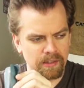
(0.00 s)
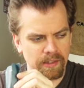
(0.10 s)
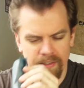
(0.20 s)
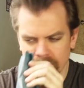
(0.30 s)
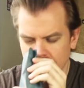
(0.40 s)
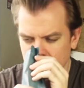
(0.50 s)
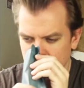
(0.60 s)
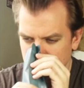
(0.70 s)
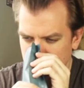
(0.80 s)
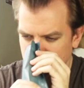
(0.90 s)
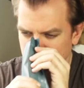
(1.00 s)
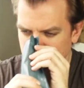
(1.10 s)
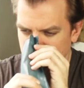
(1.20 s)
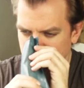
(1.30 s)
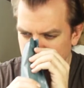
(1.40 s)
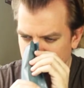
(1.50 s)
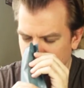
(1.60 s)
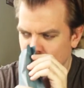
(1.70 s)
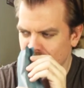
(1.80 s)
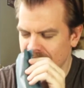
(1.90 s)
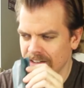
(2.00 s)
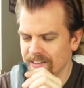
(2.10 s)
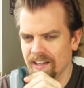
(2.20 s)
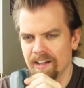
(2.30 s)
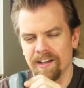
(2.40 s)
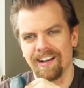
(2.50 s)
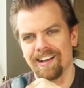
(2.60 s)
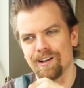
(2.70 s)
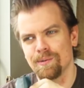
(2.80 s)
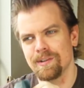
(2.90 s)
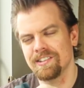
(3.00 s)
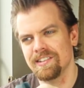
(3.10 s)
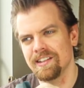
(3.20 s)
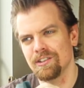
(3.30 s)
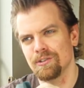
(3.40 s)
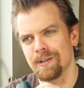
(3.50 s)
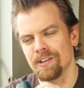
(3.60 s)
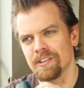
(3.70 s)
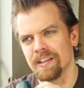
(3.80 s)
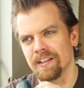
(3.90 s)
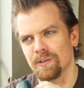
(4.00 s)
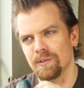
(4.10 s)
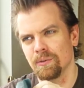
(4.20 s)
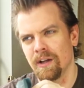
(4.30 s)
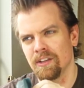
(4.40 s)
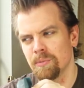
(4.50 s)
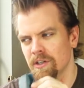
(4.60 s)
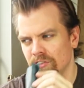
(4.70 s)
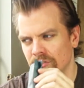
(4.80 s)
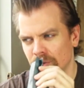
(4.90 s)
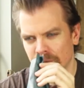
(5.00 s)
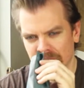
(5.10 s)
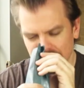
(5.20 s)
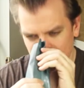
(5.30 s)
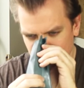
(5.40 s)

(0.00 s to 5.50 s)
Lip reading: Like it's funny, I kind of want to say it smells like raspberry soda,